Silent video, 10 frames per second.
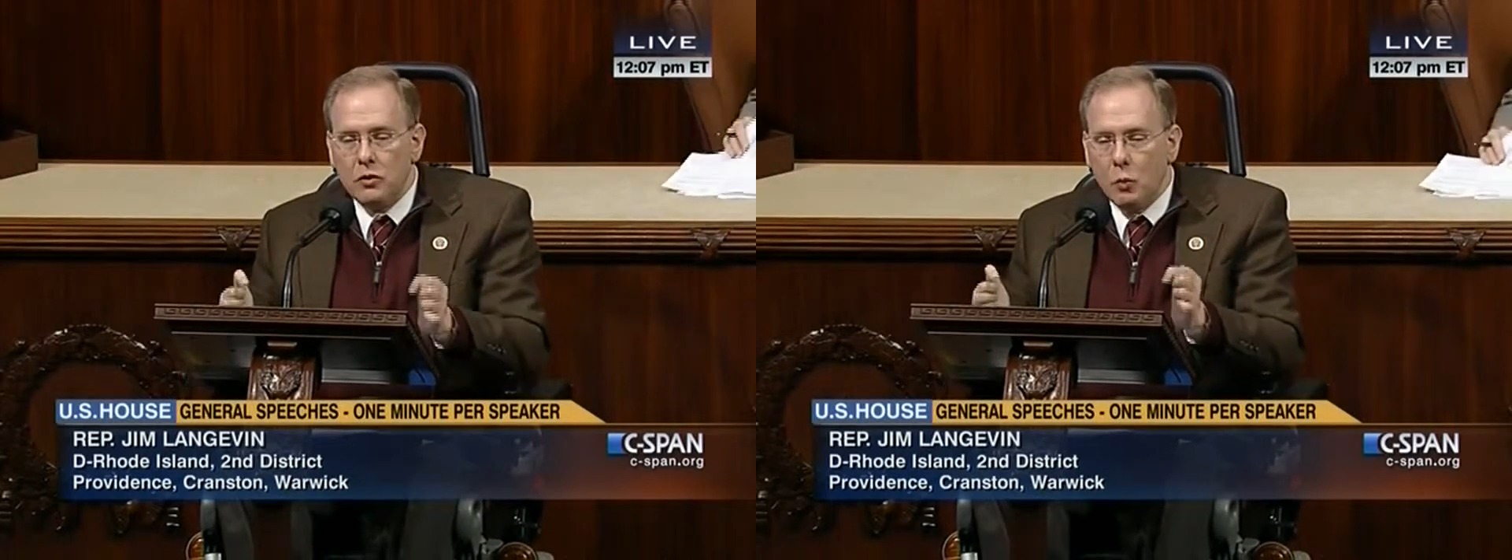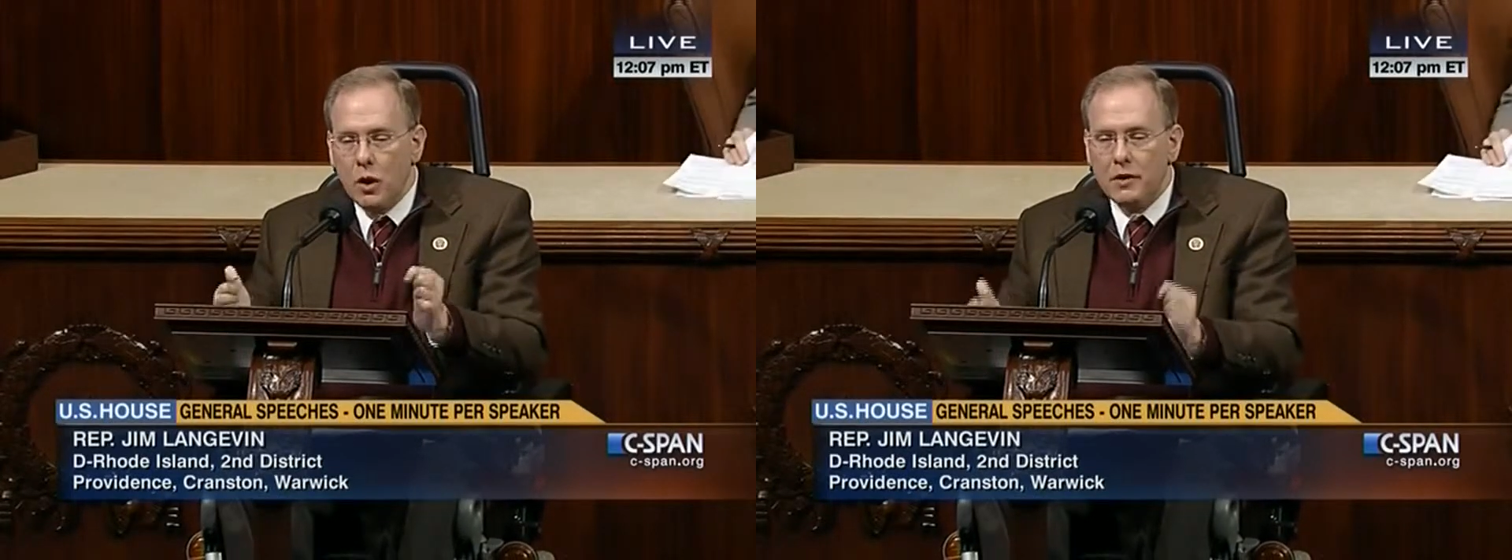
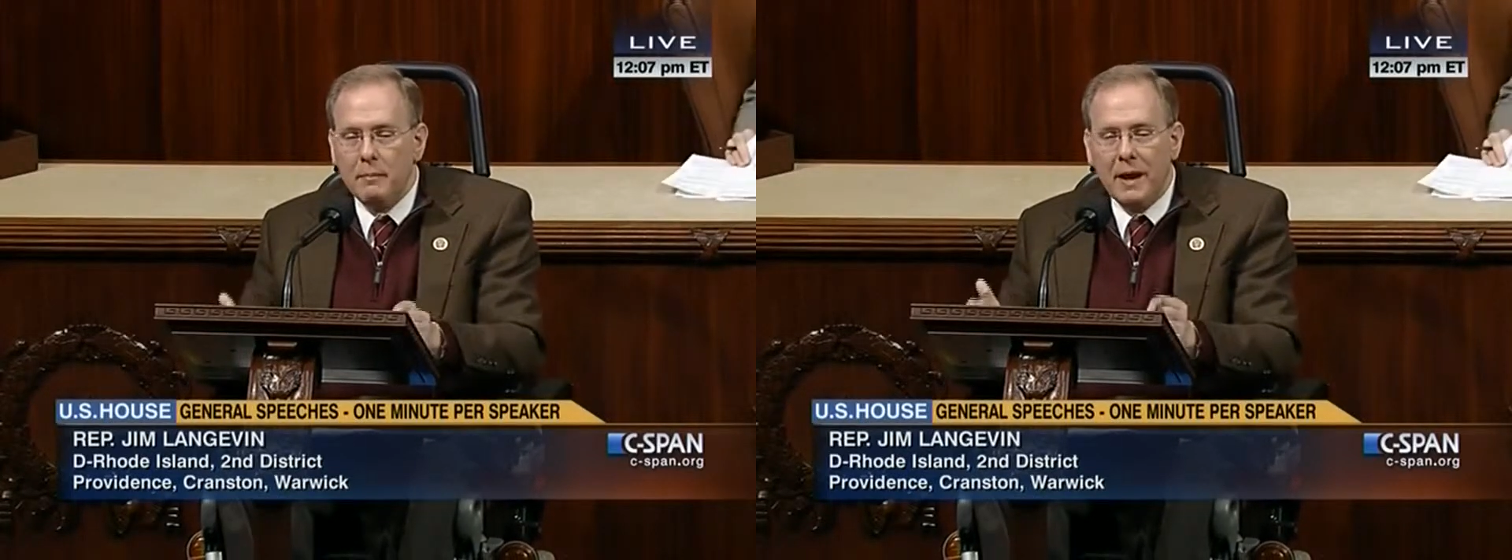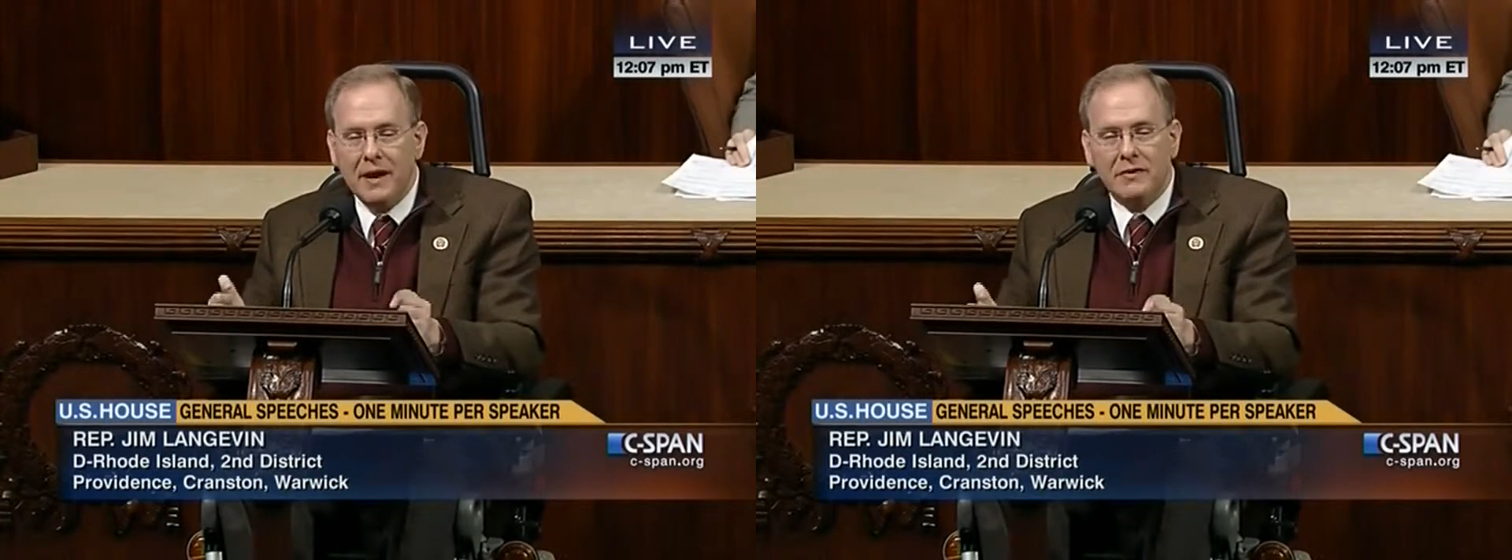one of the
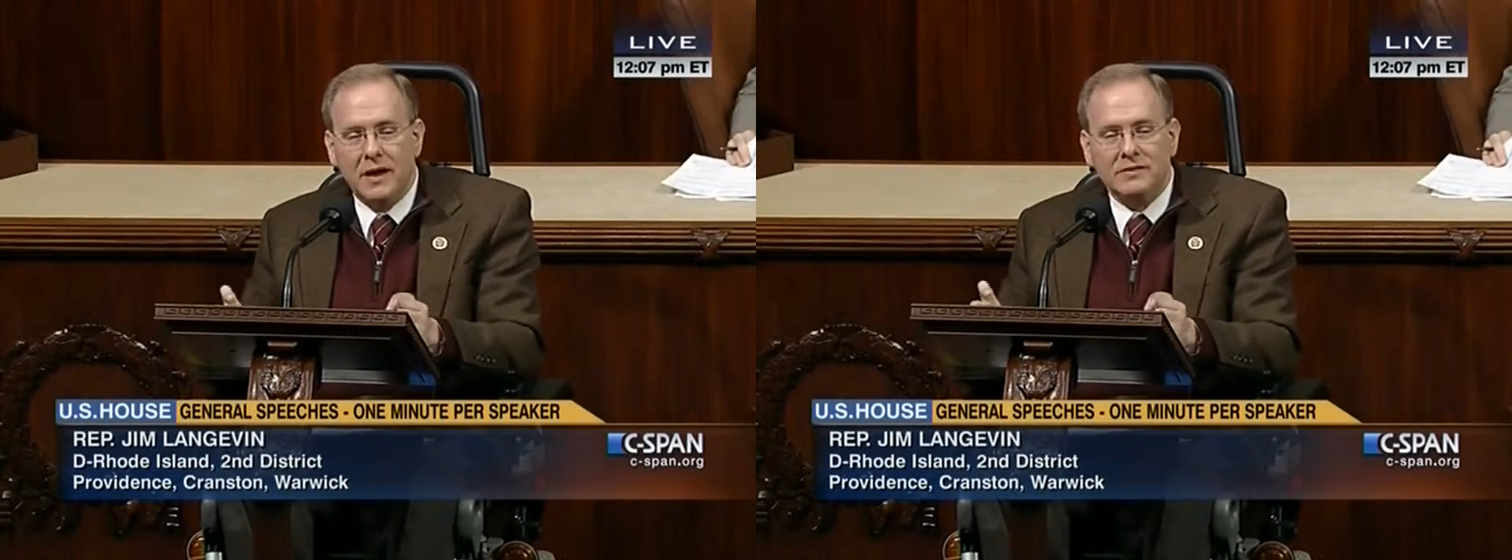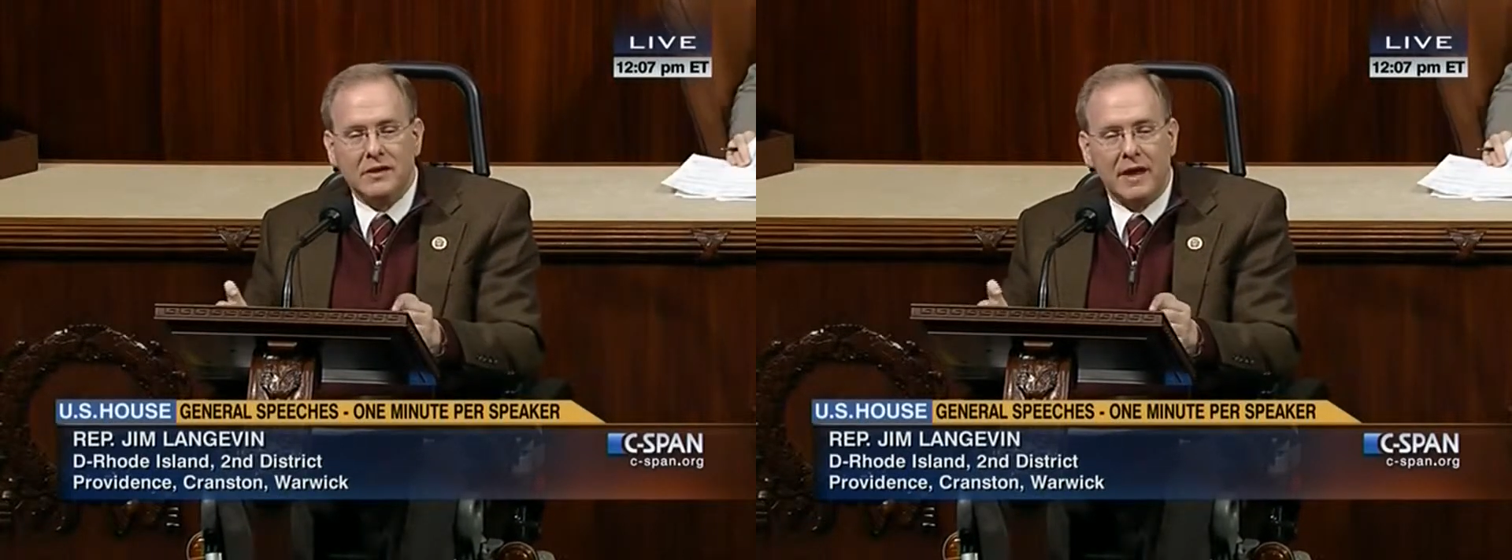main
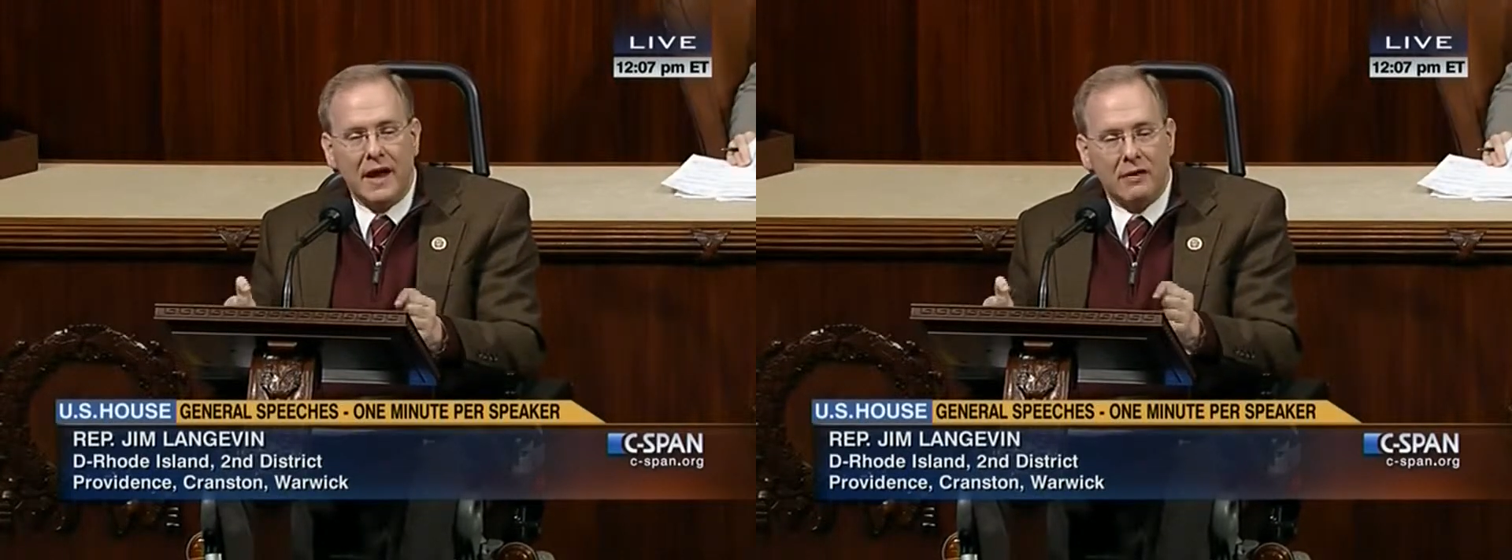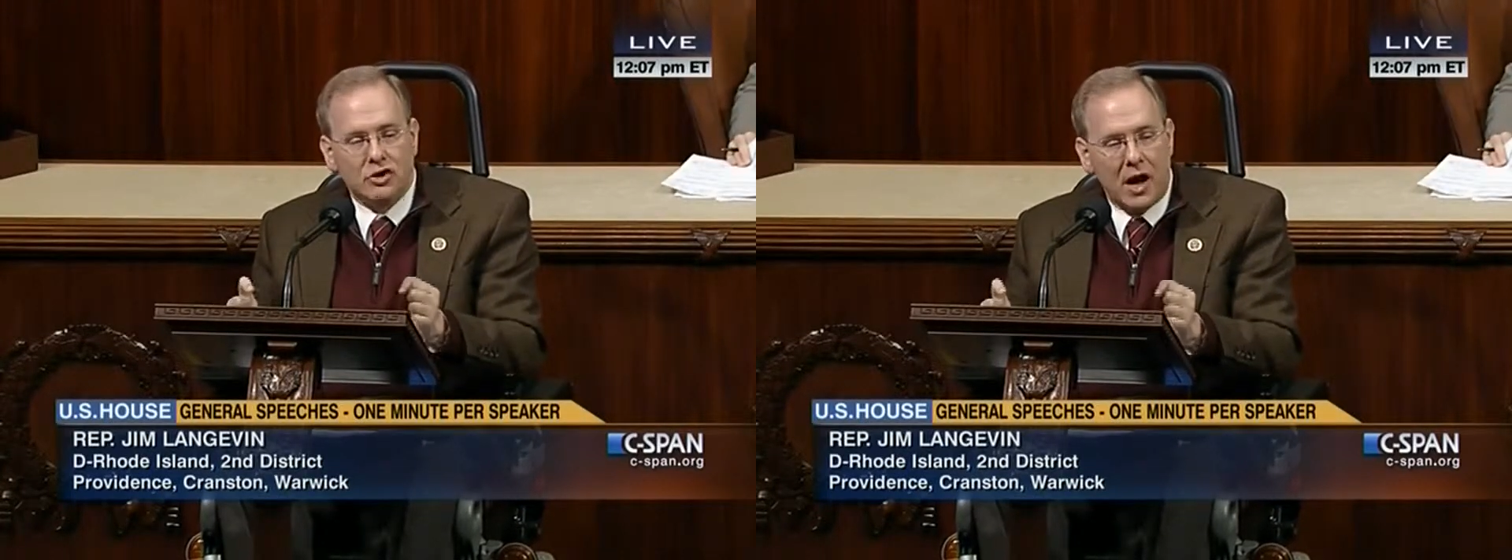things that they have